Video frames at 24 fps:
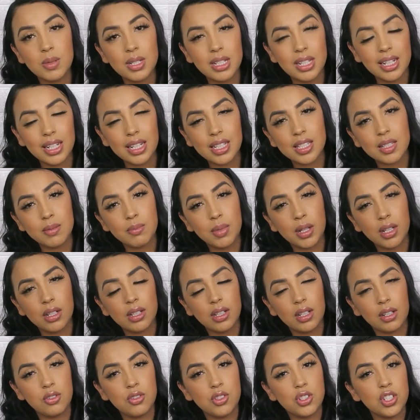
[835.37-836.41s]
I've been needing some
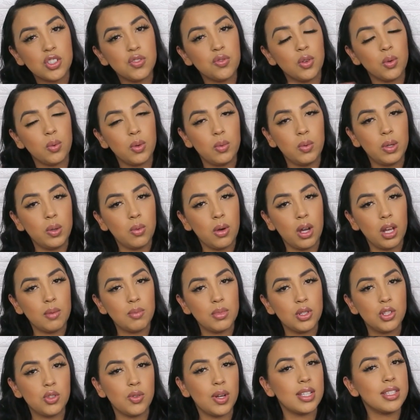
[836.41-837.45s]
button-downs just for when we want
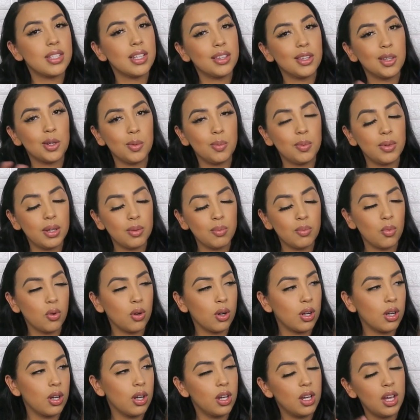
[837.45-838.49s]
him to dress a little bit
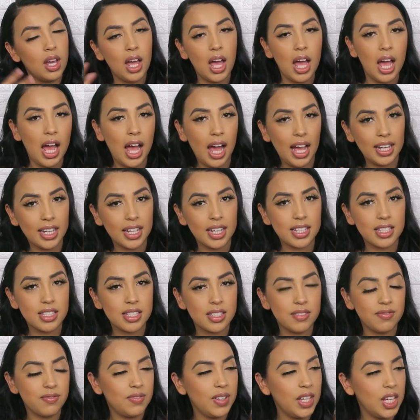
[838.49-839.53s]
more, I guess,
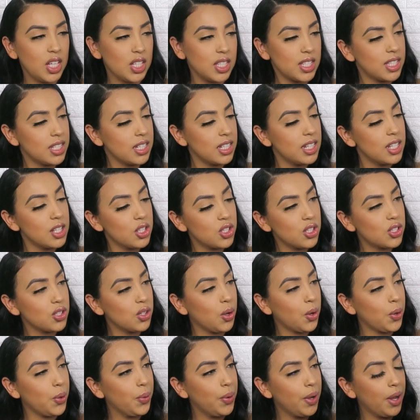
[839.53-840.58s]
fancy.
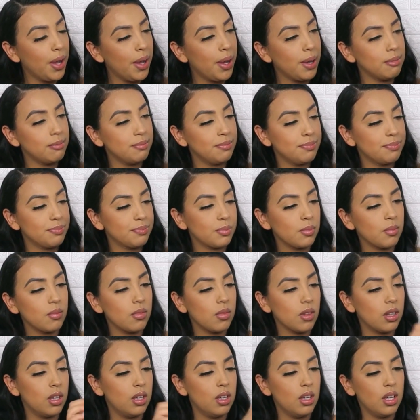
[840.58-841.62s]
So, um,
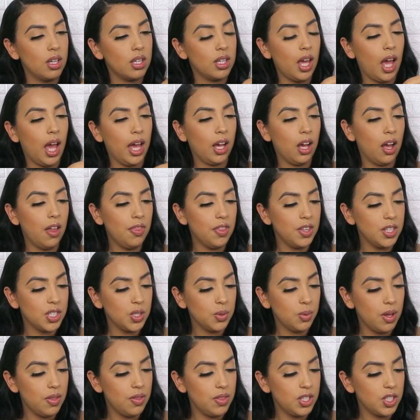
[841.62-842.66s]
yeah, I got
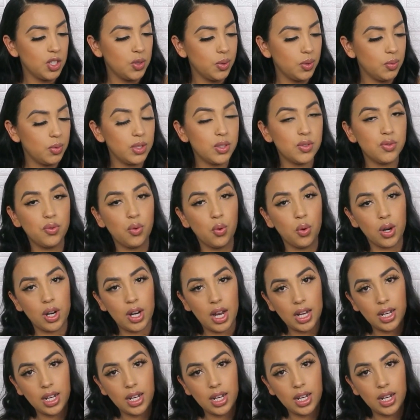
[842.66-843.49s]
this one. This one was four